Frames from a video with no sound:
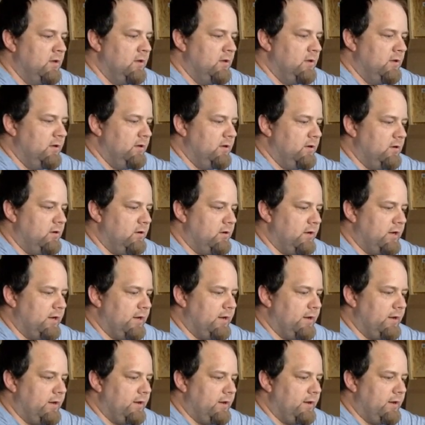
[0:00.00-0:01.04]
you know,
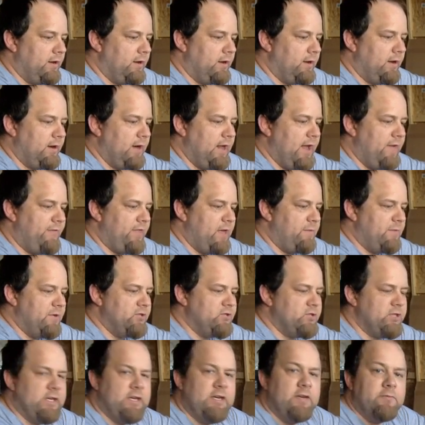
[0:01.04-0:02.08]
I'm gonna have that
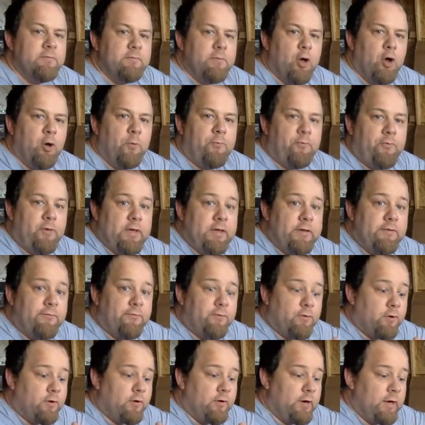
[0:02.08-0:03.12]
machine hopefully
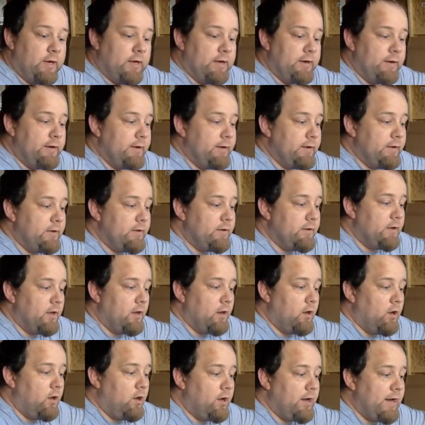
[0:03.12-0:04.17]
for a
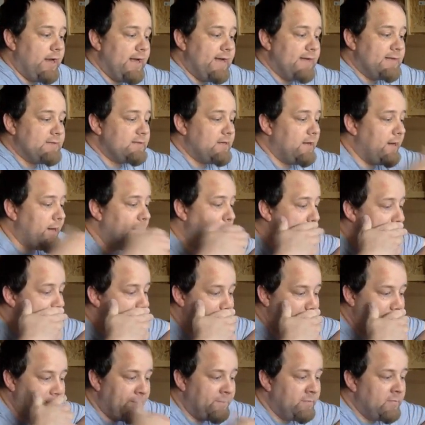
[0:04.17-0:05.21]
long ass time,
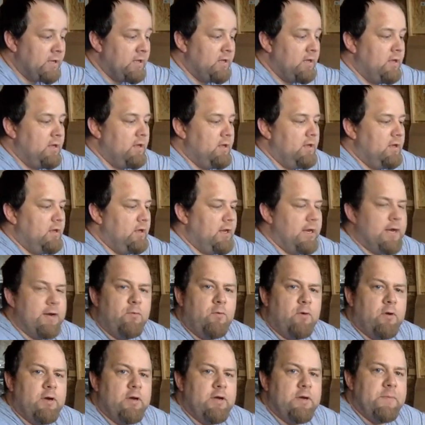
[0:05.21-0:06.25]
and I
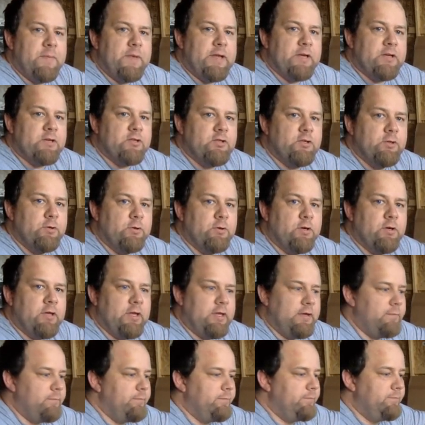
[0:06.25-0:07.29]
wanted to make sure
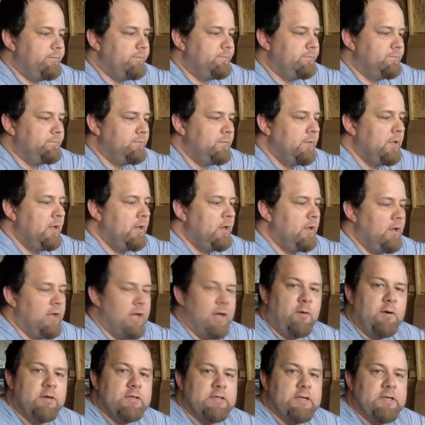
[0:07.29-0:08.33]
that I
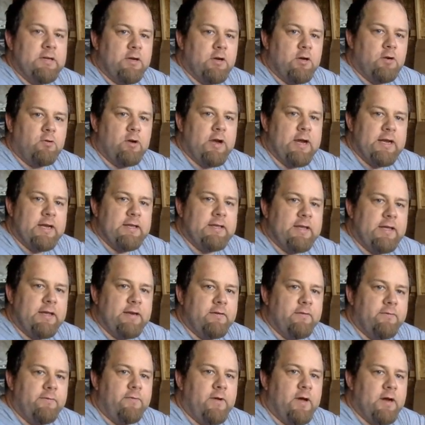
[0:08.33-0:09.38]
wasn't cranking that
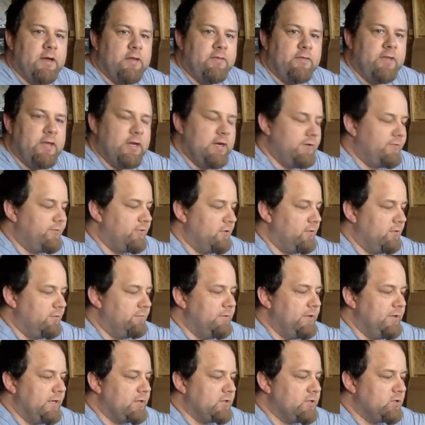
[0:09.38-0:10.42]
fucking thing for the
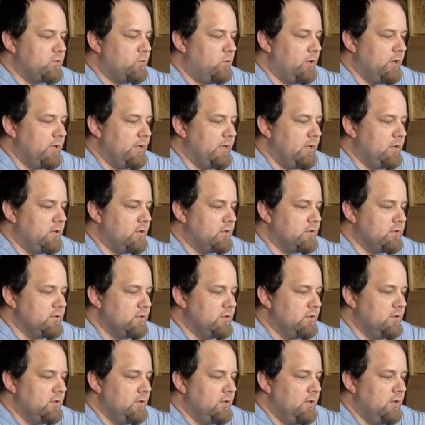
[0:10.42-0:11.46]
next 20 years.
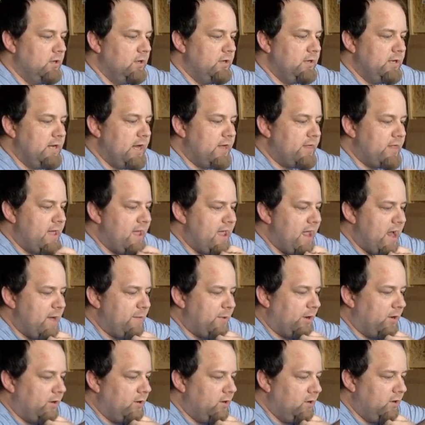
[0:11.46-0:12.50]
Yeah, the
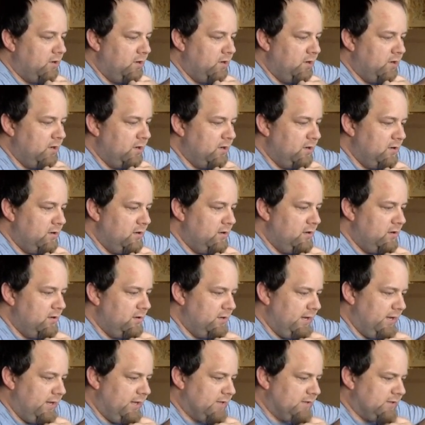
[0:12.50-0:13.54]
hammer.
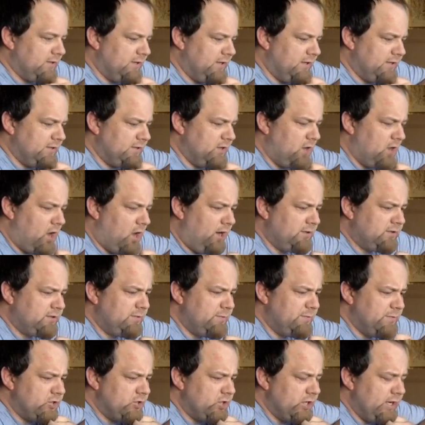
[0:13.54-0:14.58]
Yeah, it's an awesome
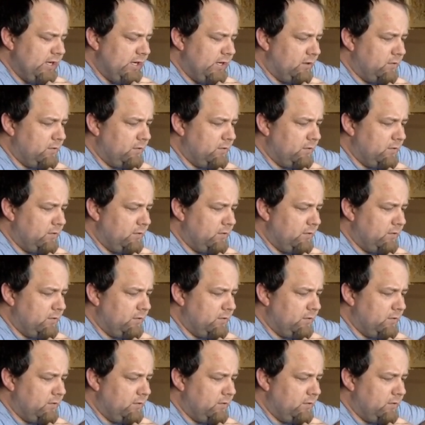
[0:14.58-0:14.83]
machine.